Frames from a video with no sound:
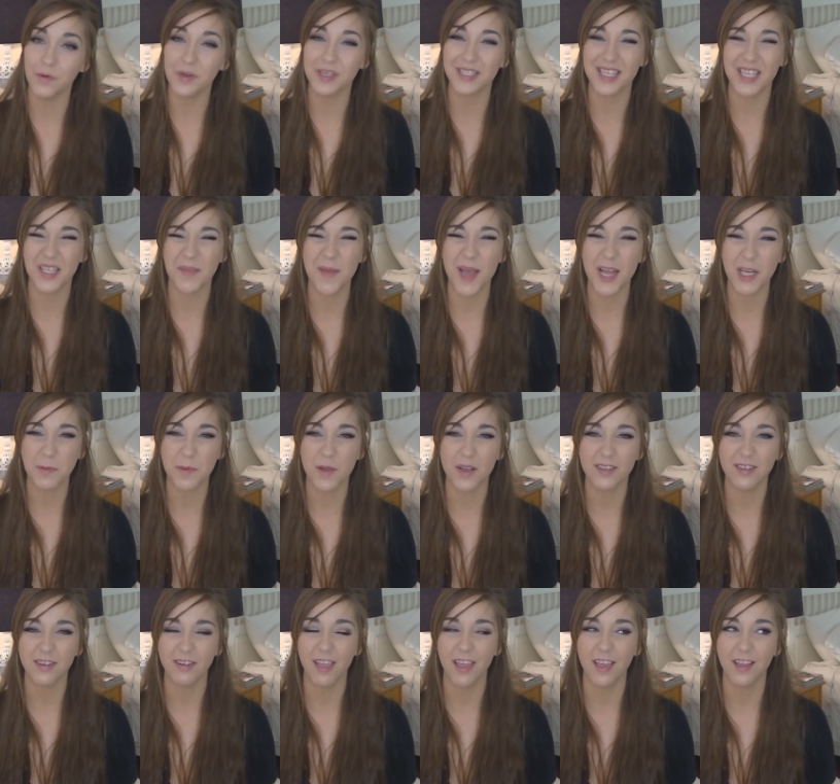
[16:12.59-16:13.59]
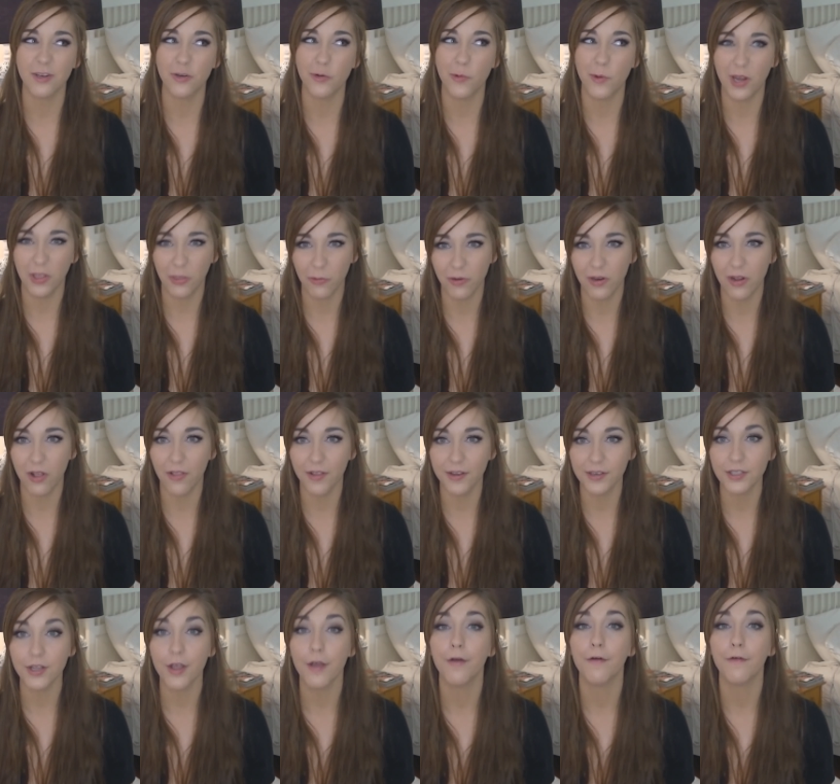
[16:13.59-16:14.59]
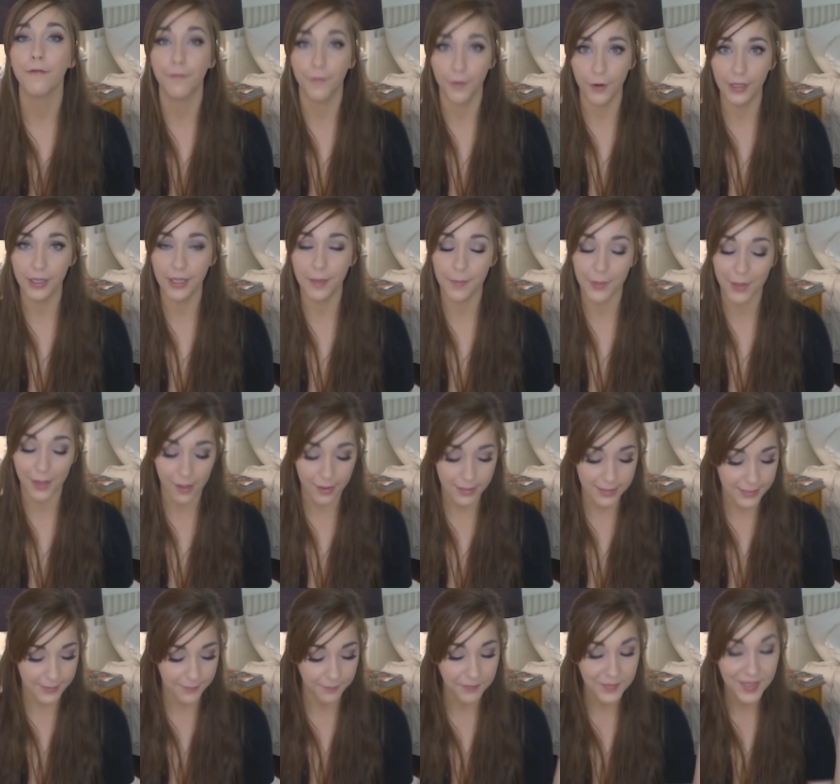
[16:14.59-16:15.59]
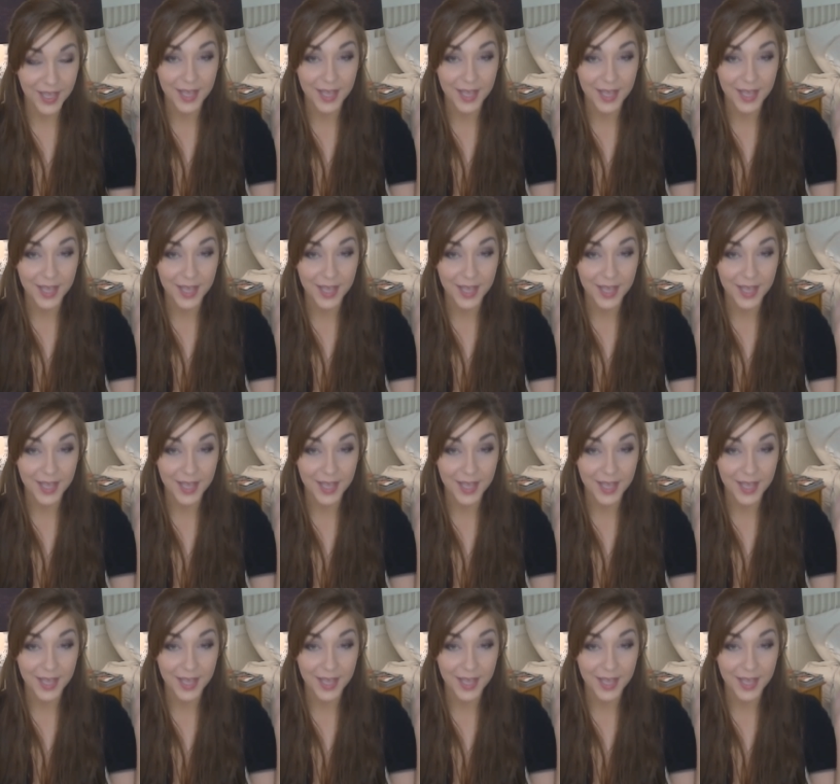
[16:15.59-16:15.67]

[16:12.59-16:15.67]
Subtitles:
whereas the Smashbox are like $23 for a lip gloss.